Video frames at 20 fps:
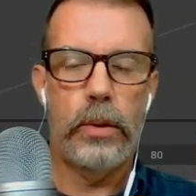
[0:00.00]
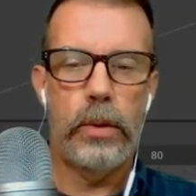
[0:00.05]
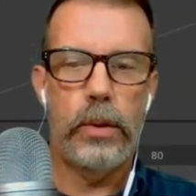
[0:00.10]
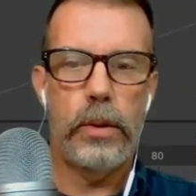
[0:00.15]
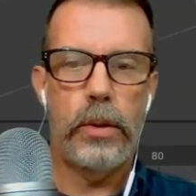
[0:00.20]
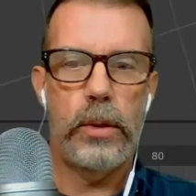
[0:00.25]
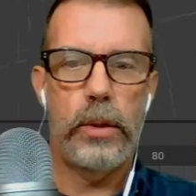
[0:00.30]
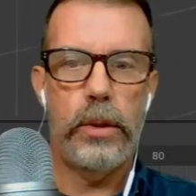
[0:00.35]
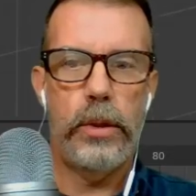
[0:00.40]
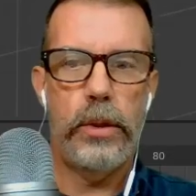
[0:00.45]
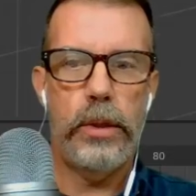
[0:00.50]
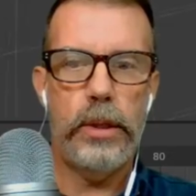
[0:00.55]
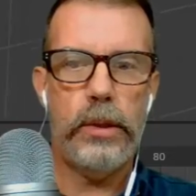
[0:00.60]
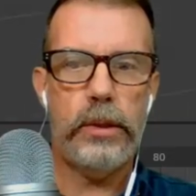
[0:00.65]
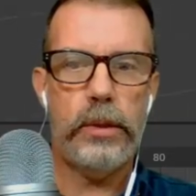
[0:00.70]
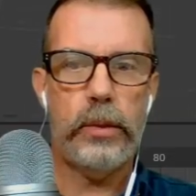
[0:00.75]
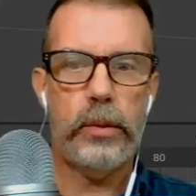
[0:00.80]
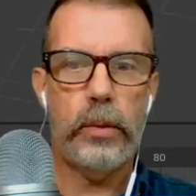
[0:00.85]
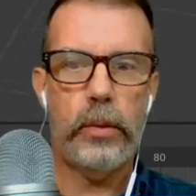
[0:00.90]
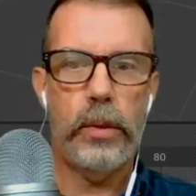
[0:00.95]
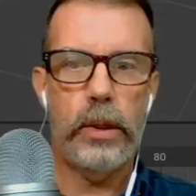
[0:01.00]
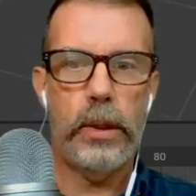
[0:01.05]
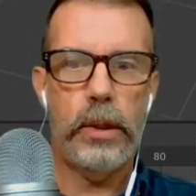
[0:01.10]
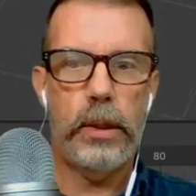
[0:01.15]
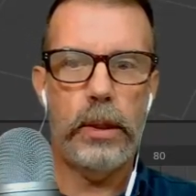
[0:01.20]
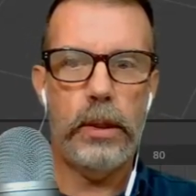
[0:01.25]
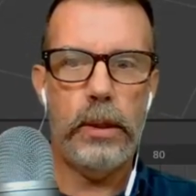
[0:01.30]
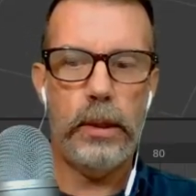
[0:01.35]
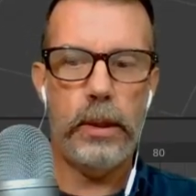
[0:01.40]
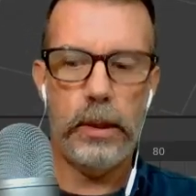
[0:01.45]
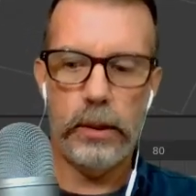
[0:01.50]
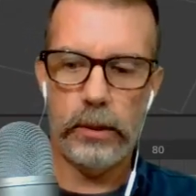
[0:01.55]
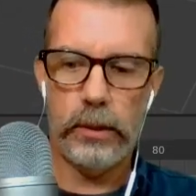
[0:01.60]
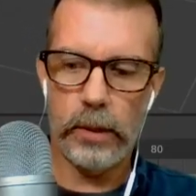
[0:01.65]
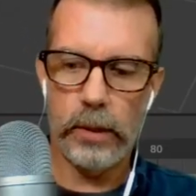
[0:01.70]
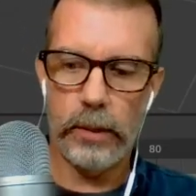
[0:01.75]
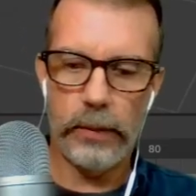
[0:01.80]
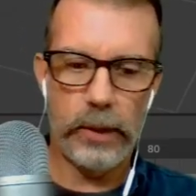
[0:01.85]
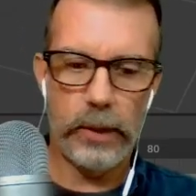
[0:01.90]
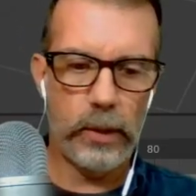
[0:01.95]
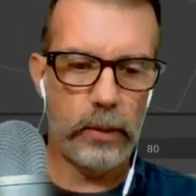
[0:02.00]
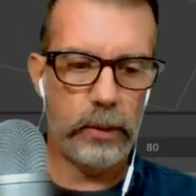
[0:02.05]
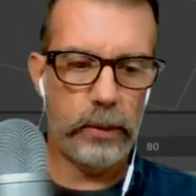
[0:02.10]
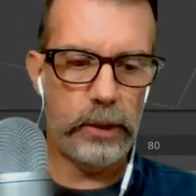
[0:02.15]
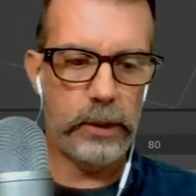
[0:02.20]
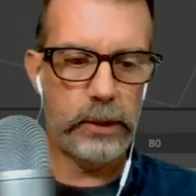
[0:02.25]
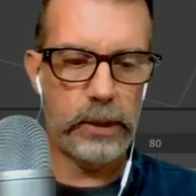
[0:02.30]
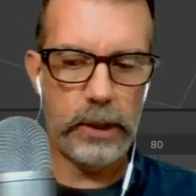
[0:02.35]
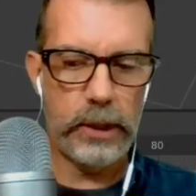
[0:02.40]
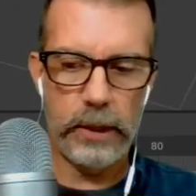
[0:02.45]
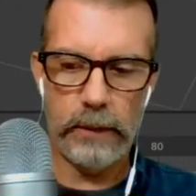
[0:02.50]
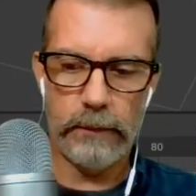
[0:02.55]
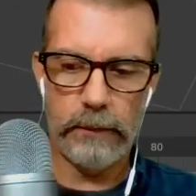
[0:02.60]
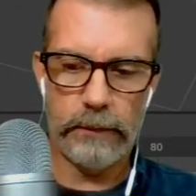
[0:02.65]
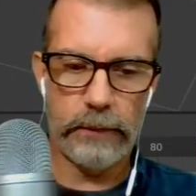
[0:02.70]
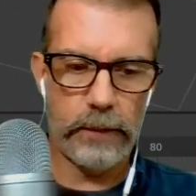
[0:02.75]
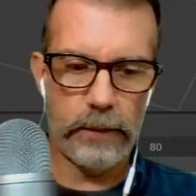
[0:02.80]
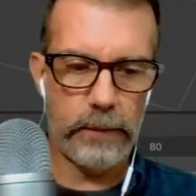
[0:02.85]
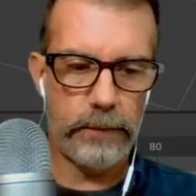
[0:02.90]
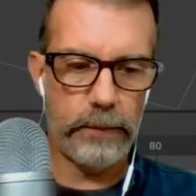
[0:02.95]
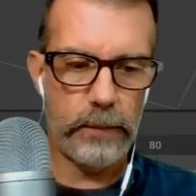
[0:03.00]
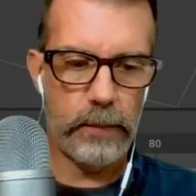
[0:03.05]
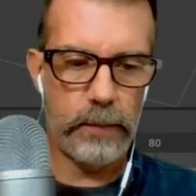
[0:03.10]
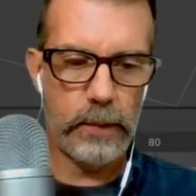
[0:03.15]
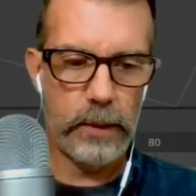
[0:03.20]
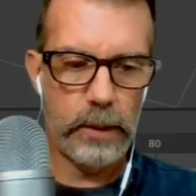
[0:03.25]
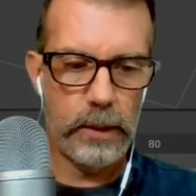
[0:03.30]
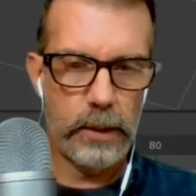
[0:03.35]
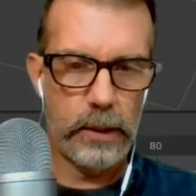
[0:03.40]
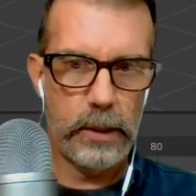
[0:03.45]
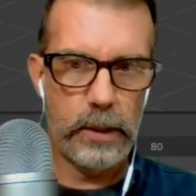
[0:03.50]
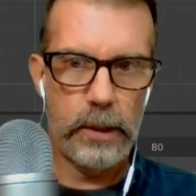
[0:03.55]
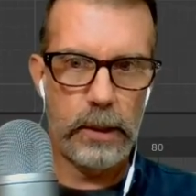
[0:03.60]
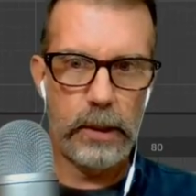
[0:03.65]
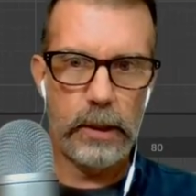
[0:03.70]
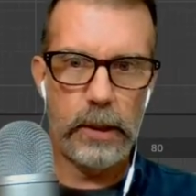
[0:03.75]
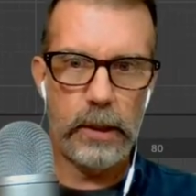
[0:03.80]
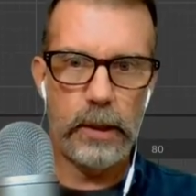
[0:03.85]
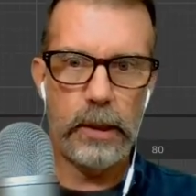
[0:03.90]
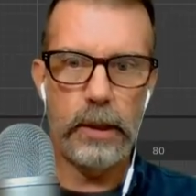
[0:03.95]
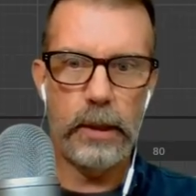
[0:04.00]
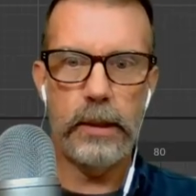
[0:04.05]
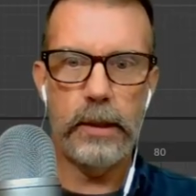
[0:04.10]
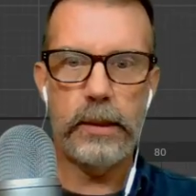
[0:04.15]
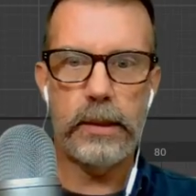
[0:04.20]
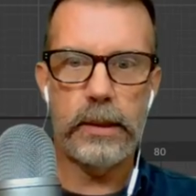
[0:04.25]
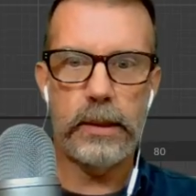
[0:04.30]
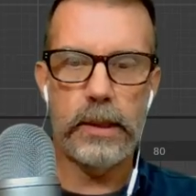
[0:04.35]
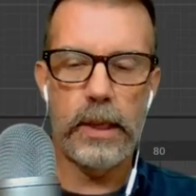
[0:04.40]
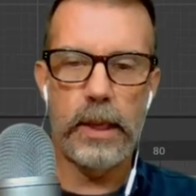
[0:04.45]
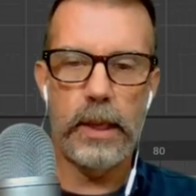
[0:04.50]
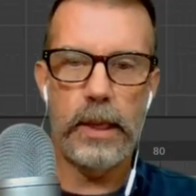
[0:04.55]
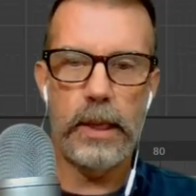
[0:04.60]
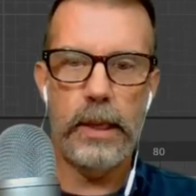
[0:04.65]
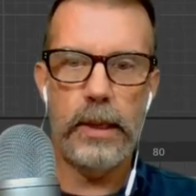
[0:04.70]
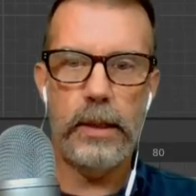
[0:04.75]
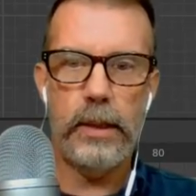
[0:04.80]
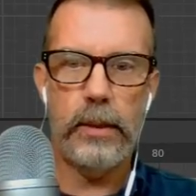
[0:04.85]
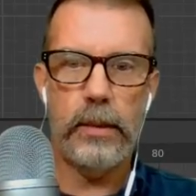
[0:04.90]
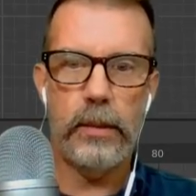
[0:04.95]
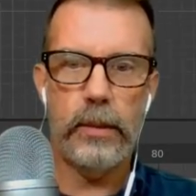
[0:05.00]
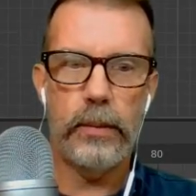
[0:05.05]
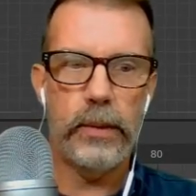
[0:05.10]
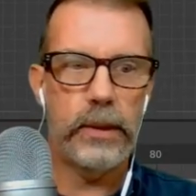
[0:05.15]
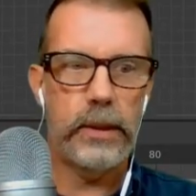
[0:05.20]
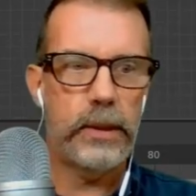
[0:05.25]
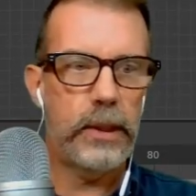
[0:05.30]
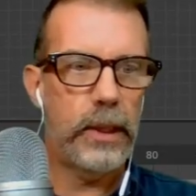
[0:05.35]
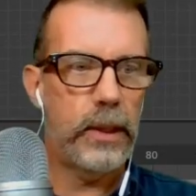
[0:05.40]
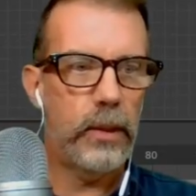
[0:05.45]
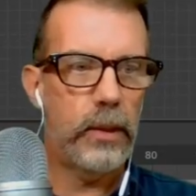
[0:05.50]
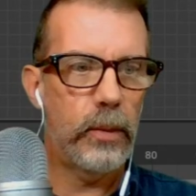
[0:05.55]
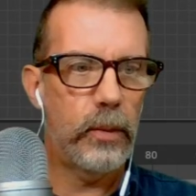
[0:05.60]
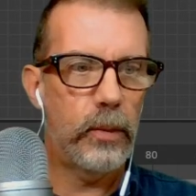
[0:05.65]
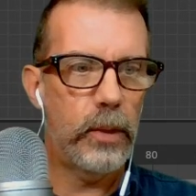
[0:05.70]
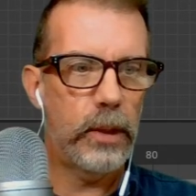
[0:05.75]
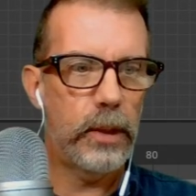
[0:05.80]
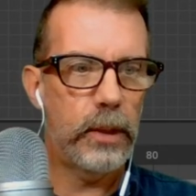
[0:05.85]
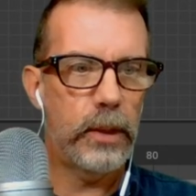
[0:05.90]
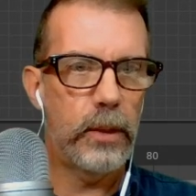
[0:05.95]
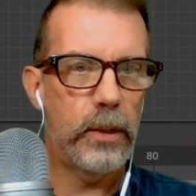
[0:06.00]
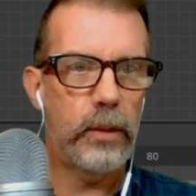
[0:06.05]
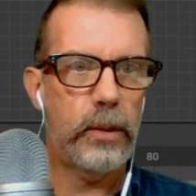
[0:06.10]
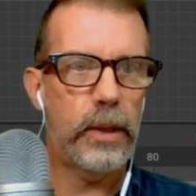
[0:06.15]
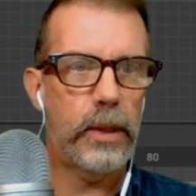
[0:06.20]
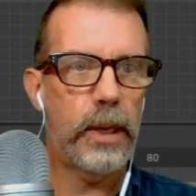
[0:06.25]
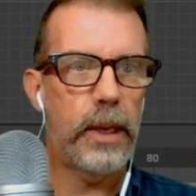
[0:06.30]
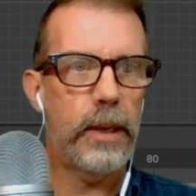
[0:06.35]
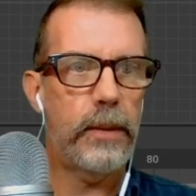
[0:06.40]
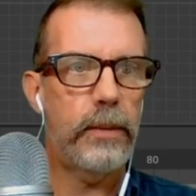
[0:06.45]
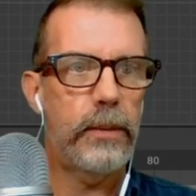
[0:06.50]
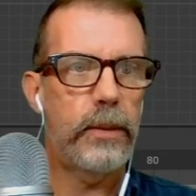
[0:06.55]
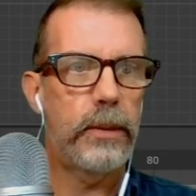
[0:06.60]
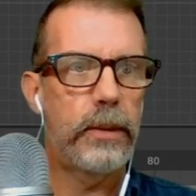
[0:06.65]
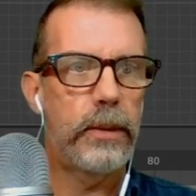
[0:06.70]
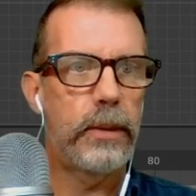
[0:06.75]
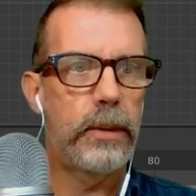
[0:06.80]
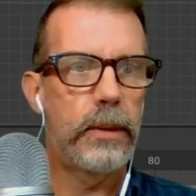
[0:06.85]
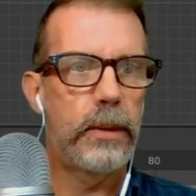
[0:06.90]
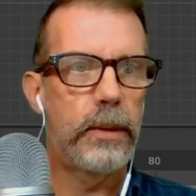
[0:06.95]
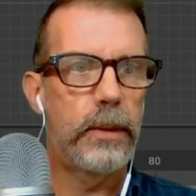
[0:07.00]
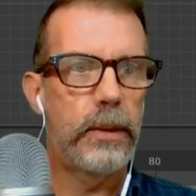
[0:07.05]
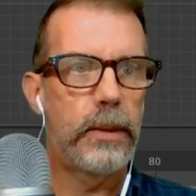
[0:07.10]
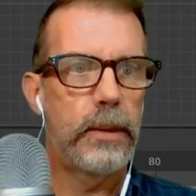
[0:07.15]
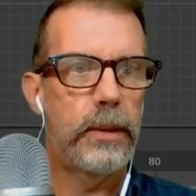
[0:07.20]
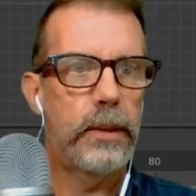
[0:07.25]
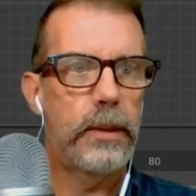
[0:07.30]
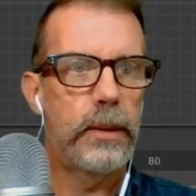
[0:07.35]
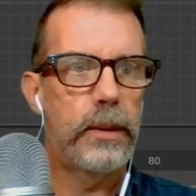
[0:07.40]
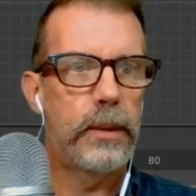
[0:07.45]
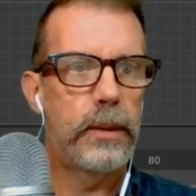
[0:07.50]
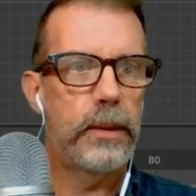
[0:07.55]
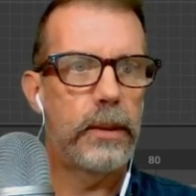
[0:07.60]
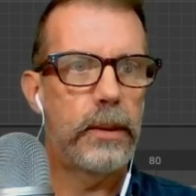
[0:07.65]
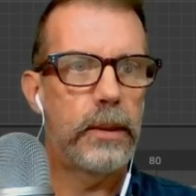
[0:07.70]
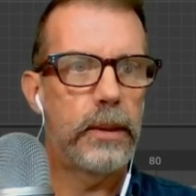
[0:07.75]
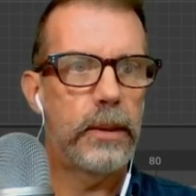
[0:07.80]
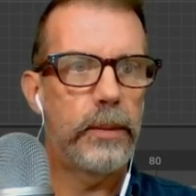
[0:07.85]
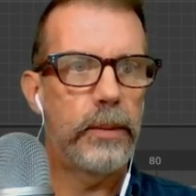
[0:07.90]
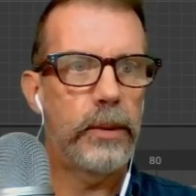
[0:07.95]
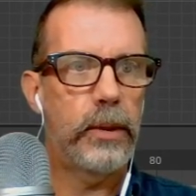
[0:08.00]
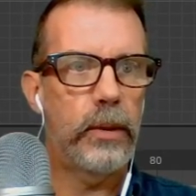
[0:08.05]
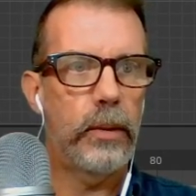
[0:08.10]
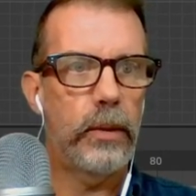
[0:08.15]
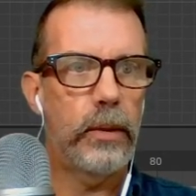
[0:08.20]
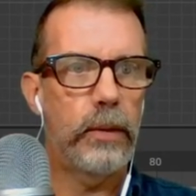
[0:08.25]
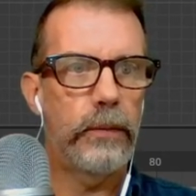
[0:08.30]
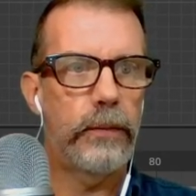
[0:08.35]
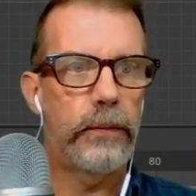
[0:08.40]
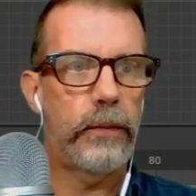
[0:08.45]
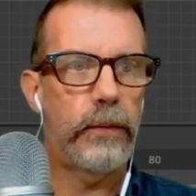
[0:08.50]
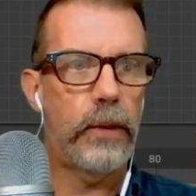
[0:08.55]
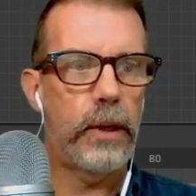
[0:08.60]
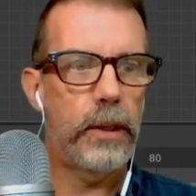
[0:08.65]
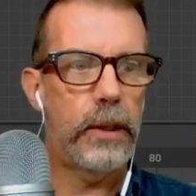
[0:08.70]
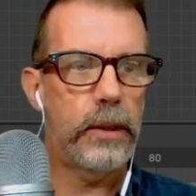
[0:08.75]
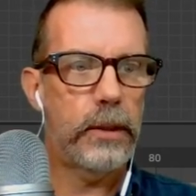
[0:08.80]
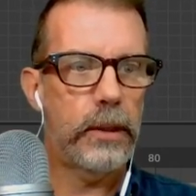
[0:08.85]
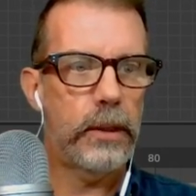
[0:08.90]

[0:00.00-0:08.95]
this one is going to be only seen from this side. But see, I don't want, okay. Let me go to the front.